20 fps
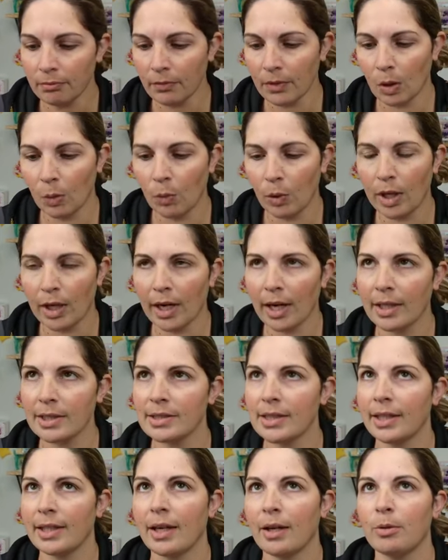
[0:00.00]
What did I
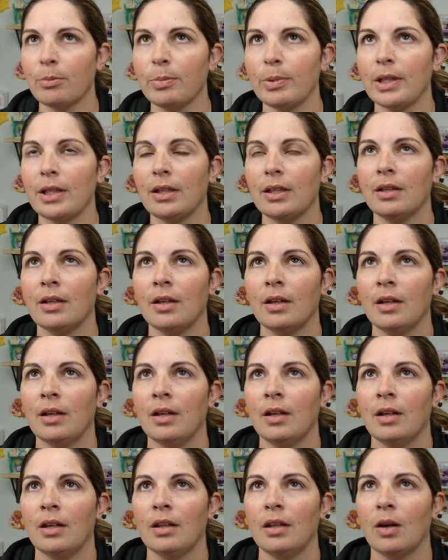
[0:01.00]
say? That would be
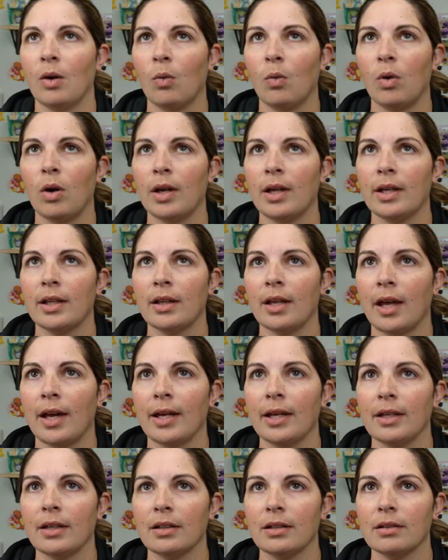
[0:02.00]
the one in,
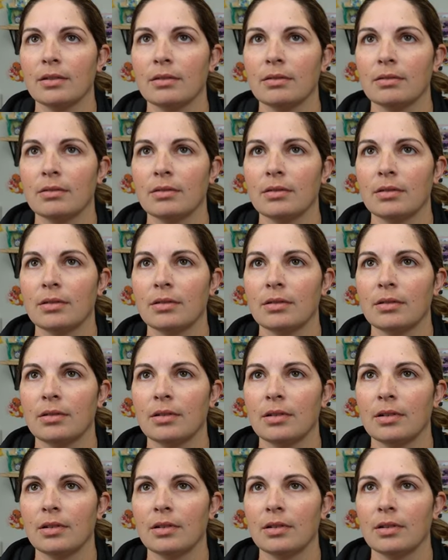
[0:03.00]
like,
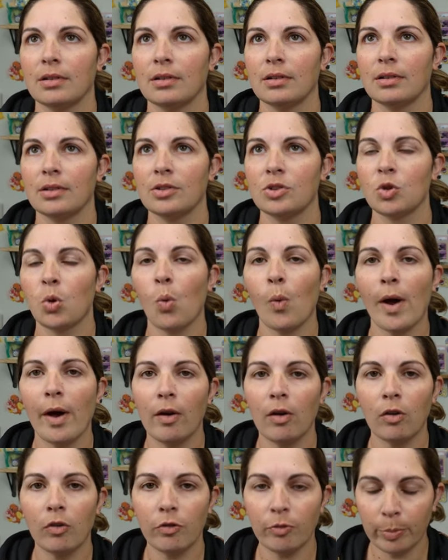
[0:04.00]

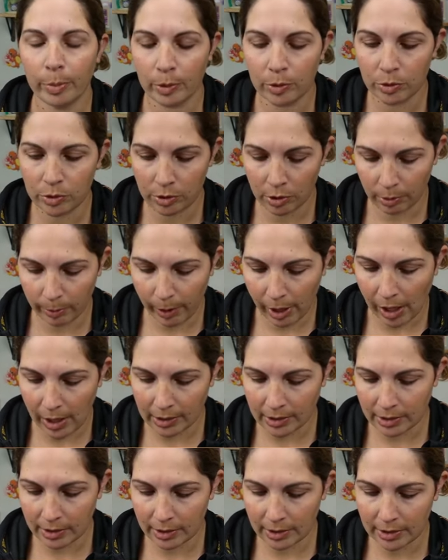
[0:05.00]
twelve booster
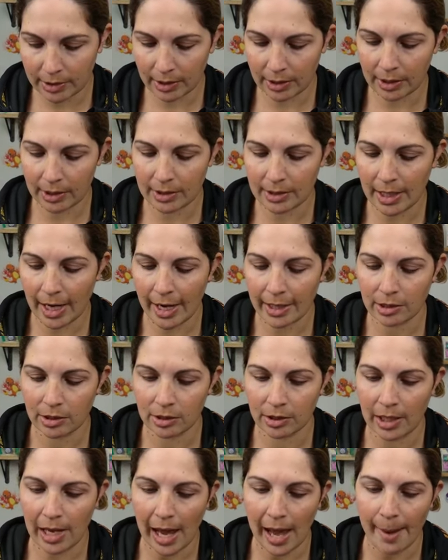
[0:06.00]
boxes that this
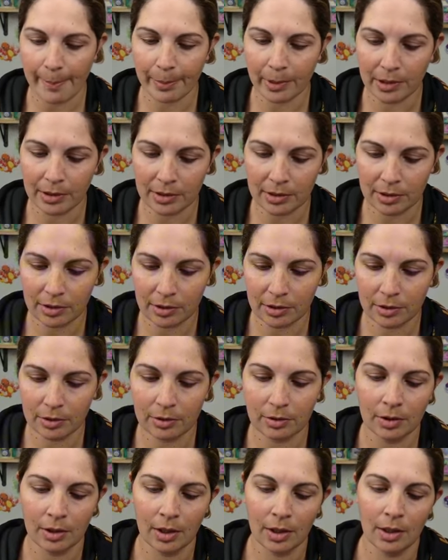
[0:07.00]
actually happens to.
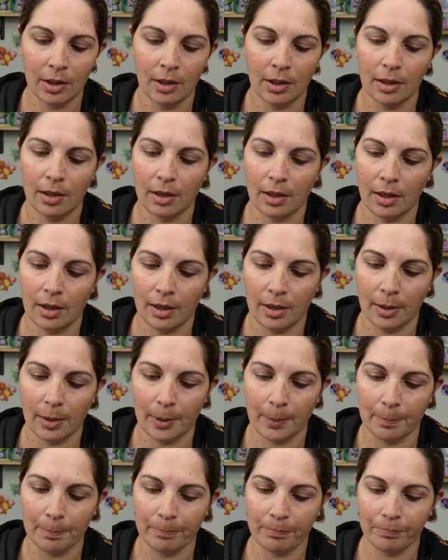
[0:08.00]

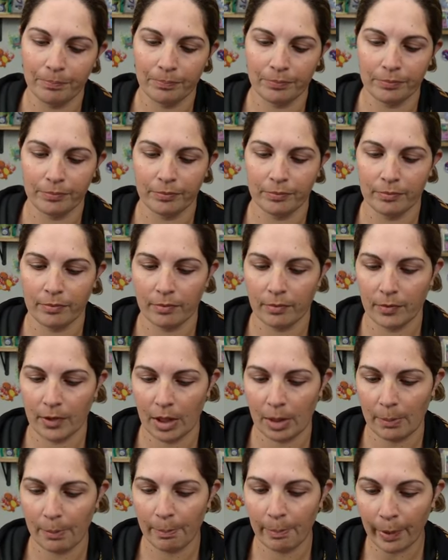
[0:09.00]
Um,
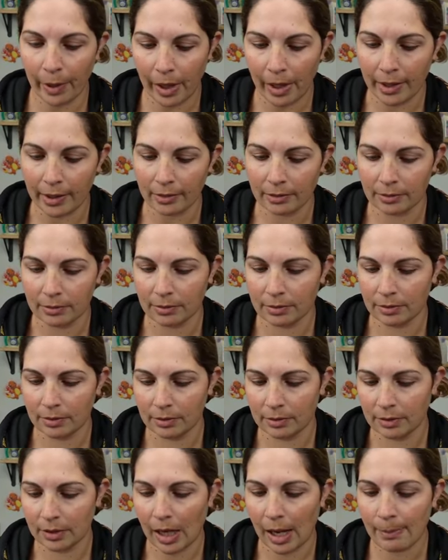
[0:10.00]
but
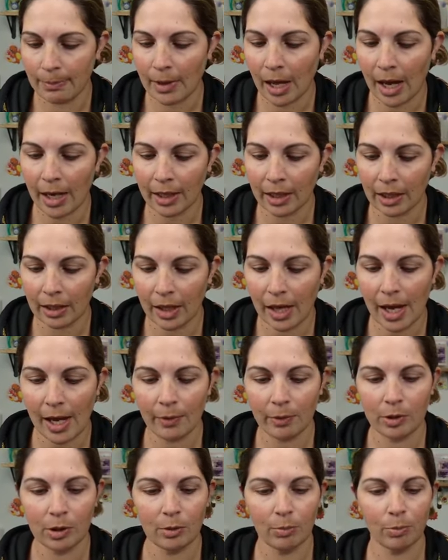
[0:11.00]
I'm not going to lie.
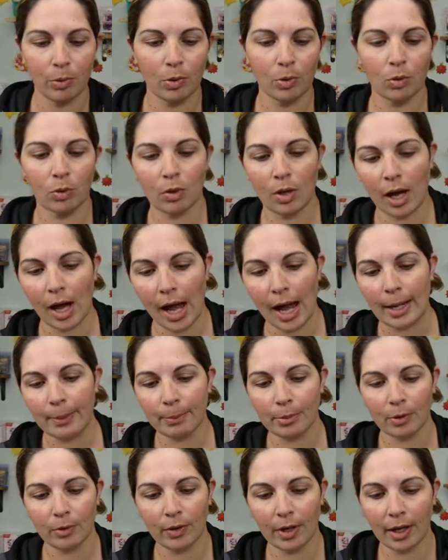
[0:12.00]
When you pull a
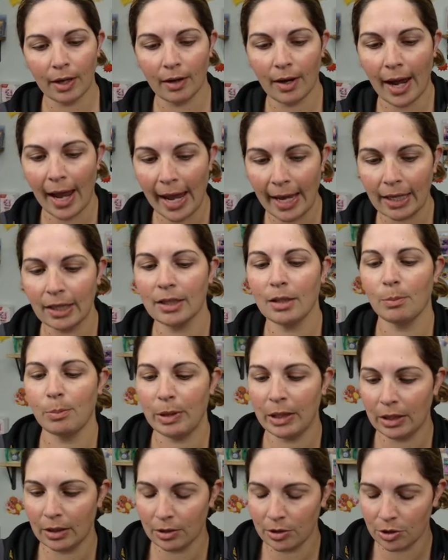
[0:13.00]
Hyper Rare and a
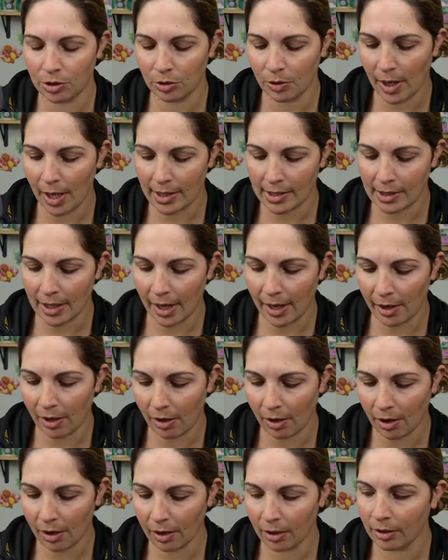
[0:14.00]
Pikachu S I
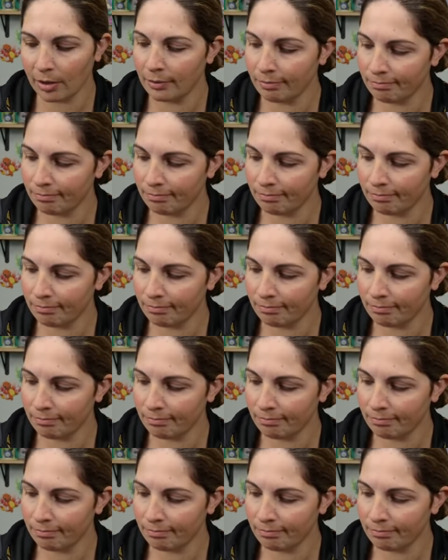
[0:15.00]
R,